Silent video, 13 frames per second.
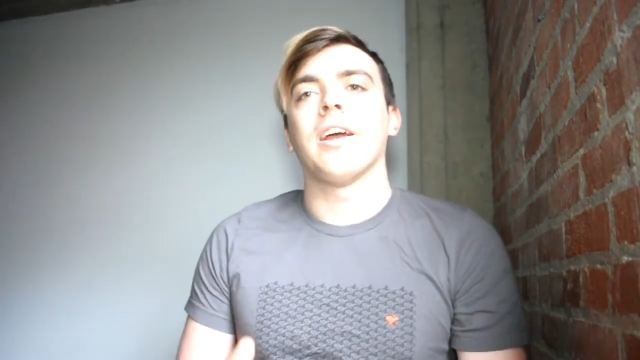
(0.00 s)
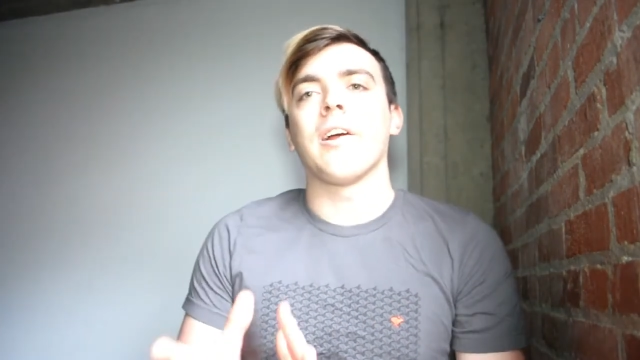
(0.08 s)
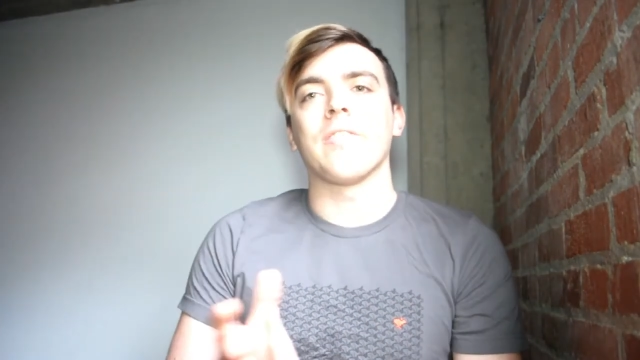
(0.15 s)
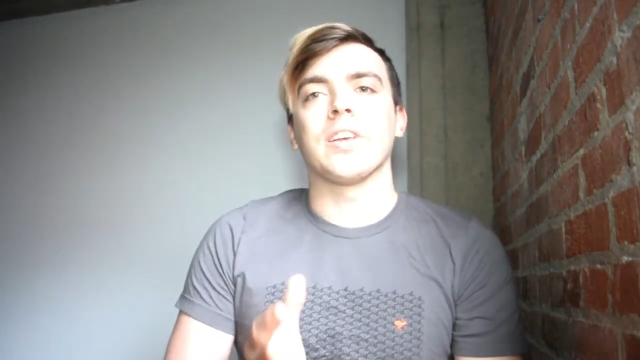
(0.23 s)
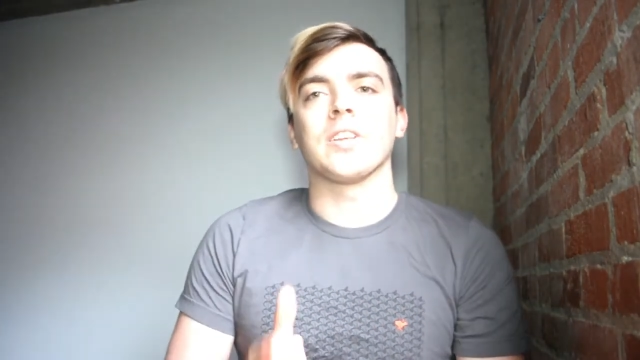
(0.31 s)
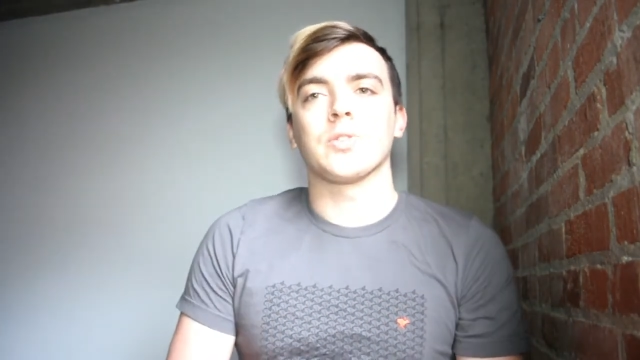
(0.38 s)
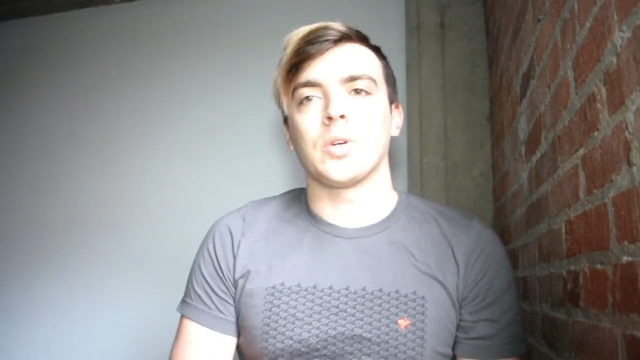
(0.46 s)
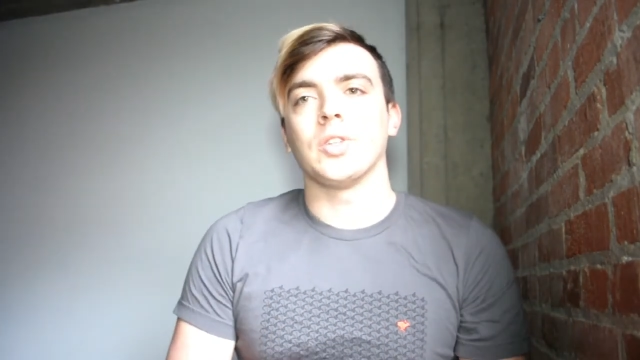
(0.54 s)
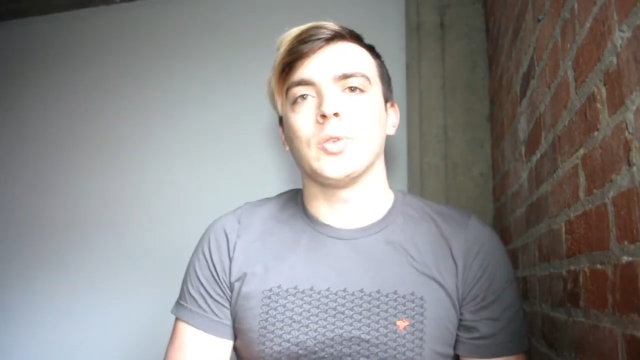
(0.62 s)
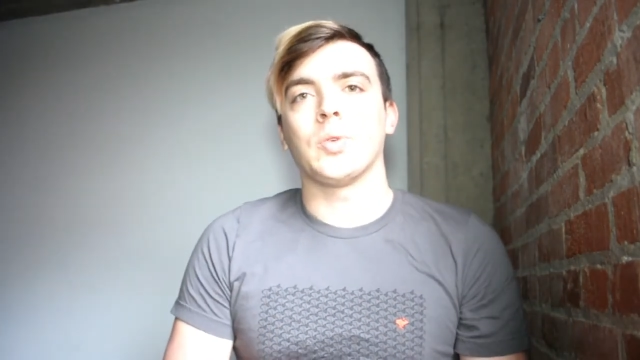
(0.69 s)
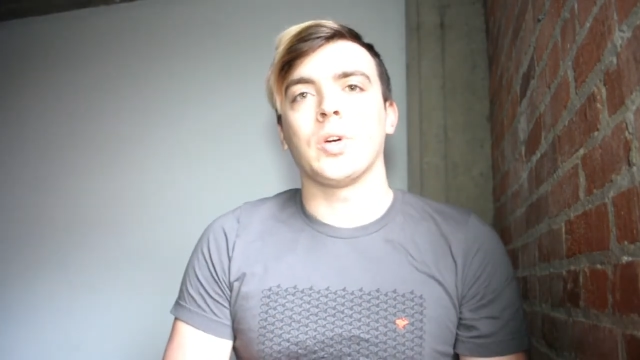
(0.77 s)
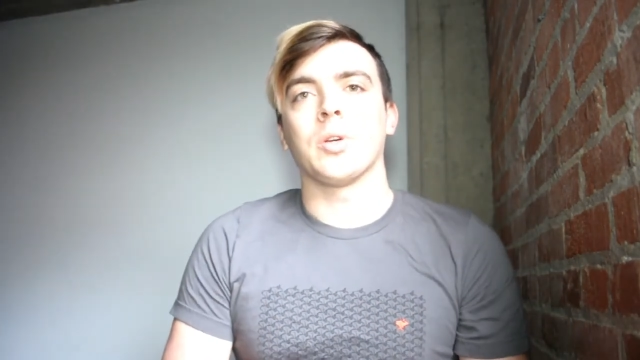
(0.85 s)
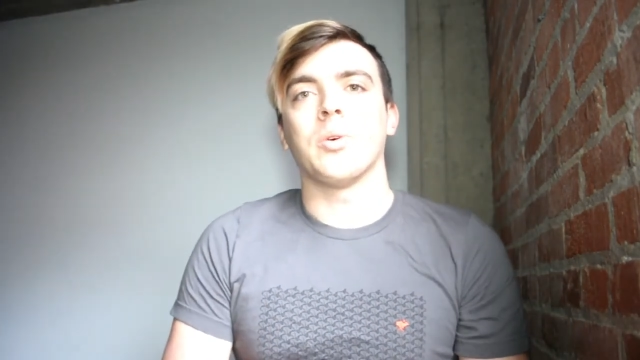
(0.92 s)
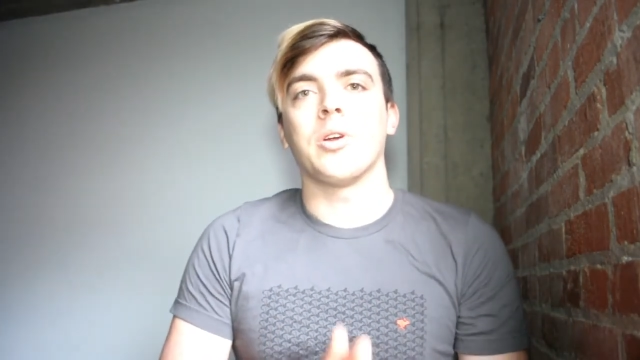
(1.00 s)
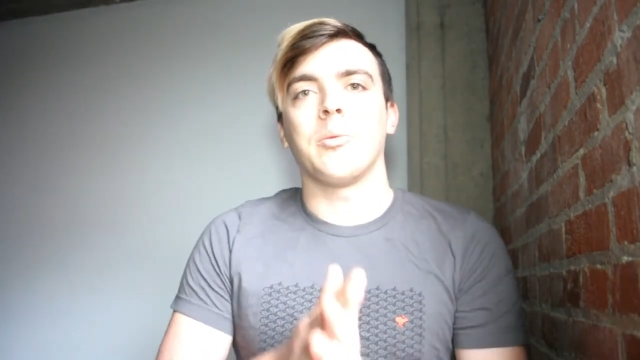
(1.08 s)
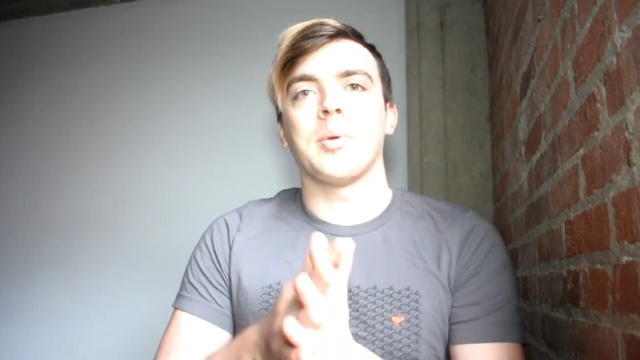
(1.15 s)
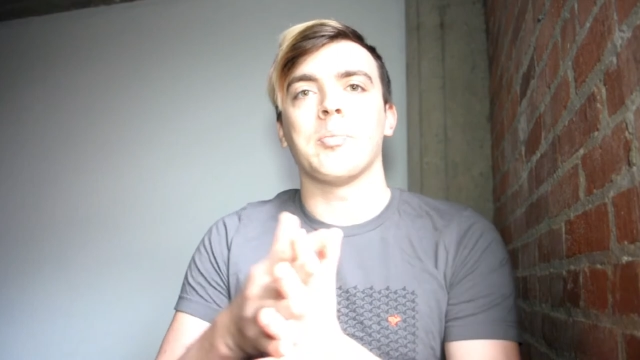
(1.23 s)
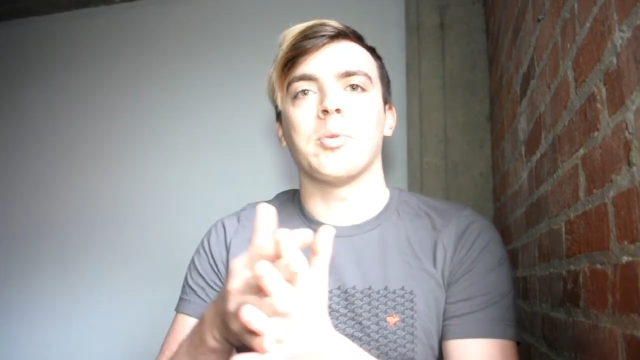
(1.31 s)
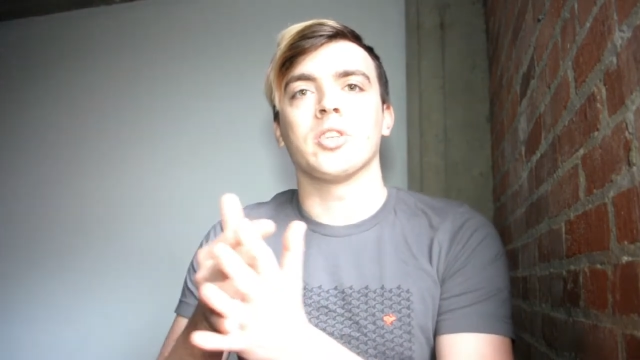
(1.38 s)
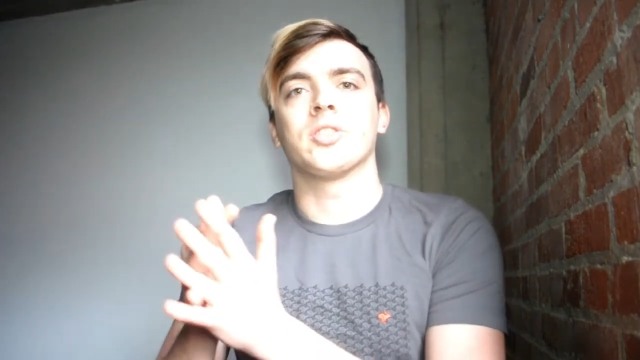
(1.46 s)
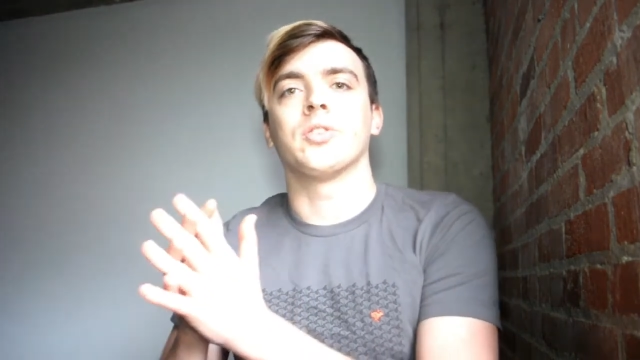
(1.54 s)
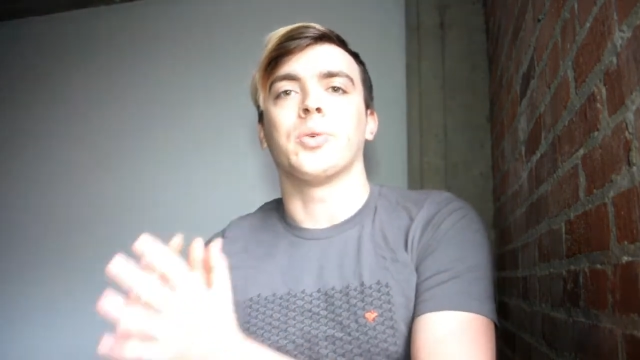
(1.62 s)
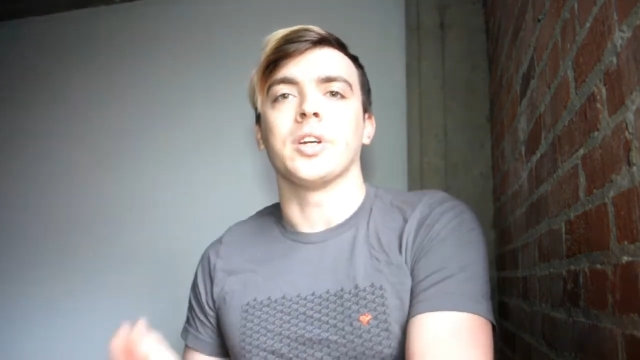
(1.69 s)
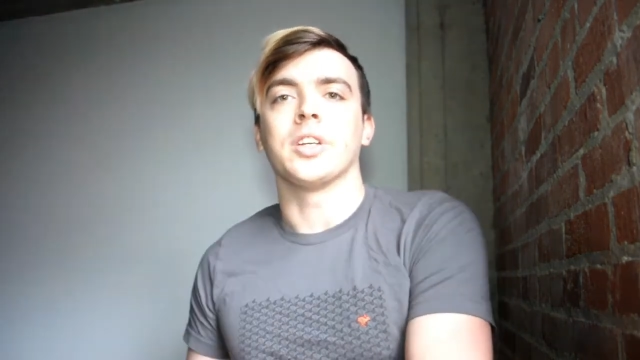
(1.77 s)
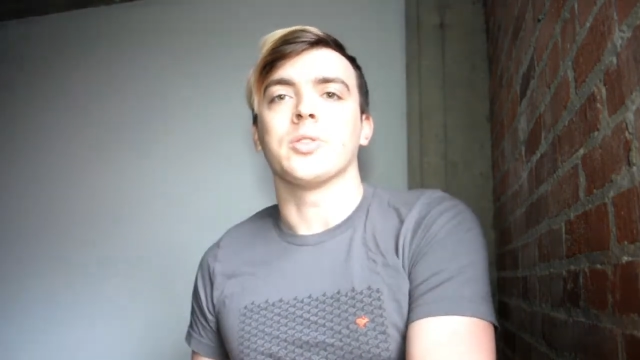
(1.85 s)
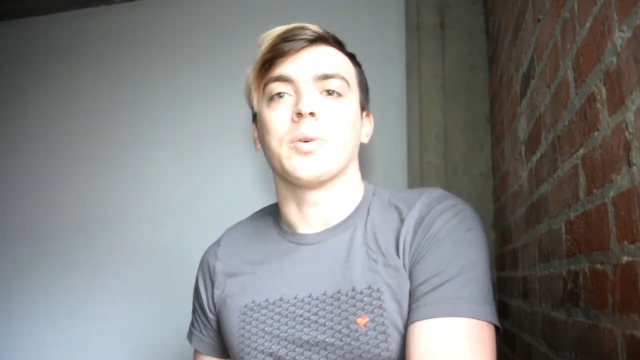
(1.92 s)
everything 2021 will be pushed to
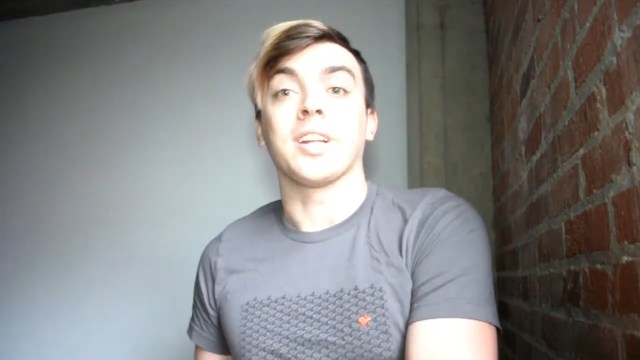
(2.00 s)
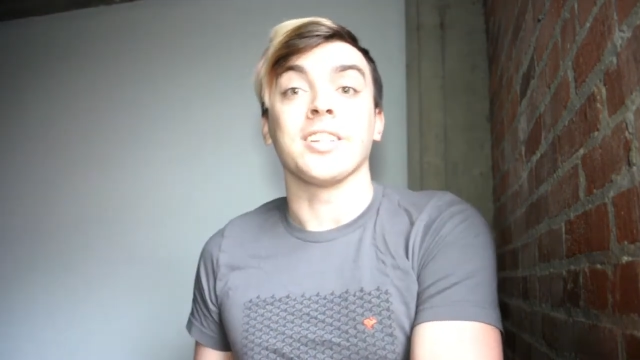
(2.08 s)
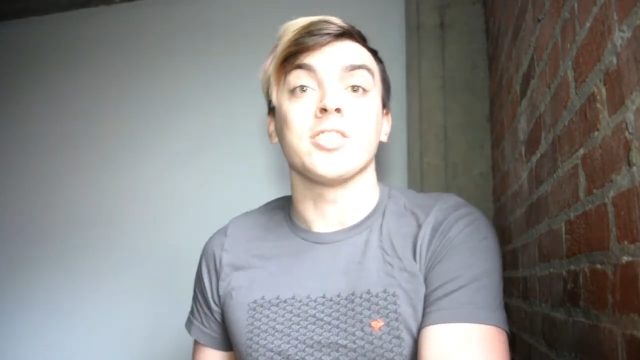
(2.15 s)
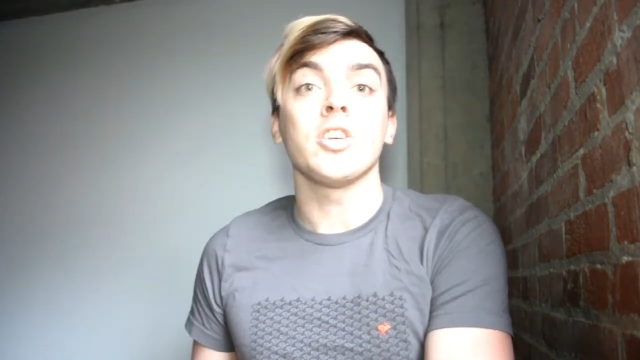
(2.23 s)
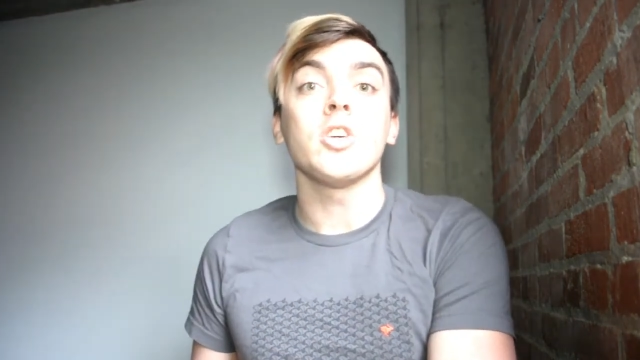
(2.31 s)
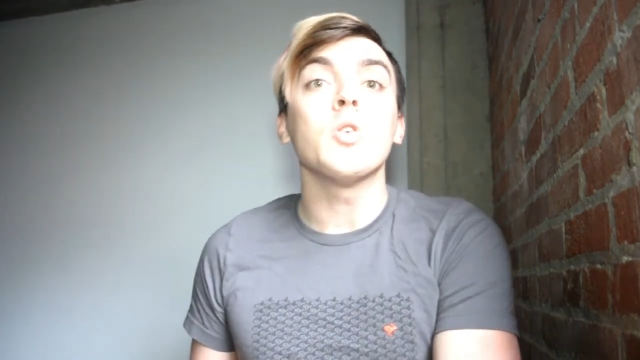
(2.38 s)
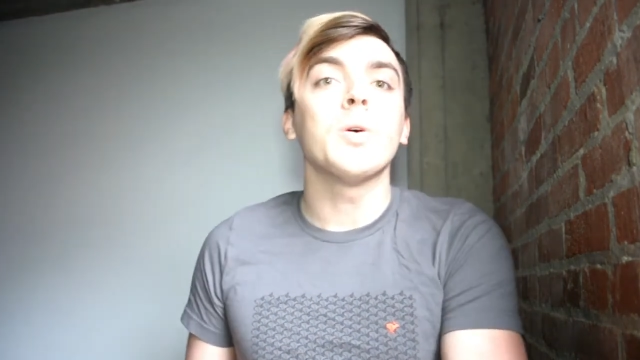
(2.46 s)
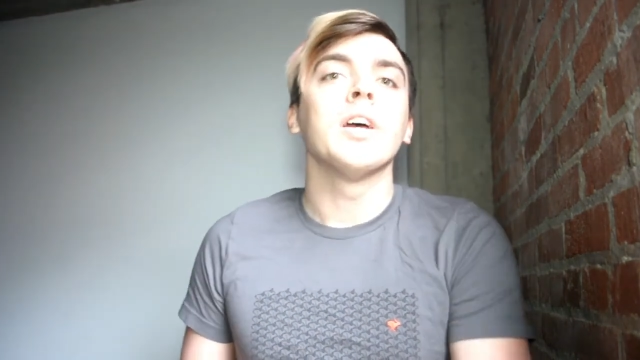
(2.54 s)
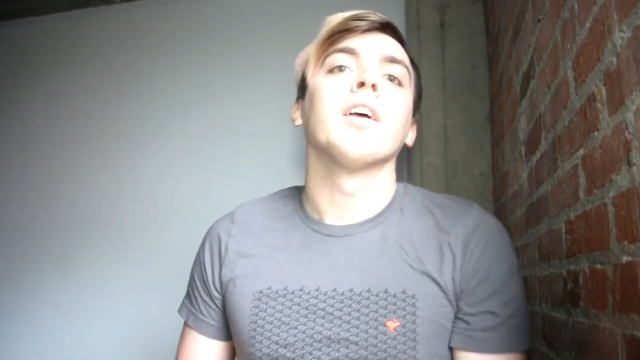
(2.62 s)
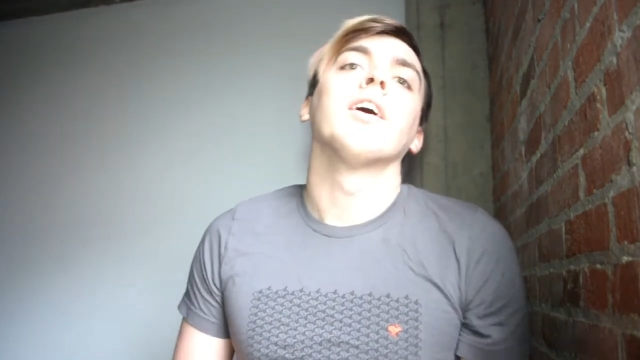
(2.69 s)
2022,